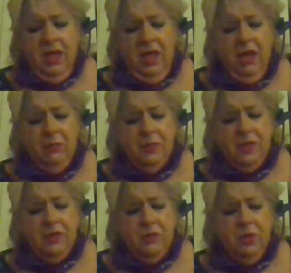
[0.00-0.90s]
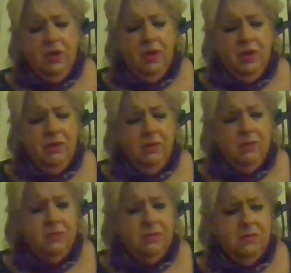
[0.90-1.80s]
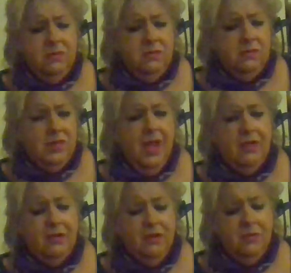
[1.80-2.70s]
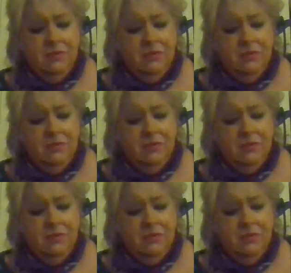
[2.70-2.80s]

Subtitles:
helping where, I don't know.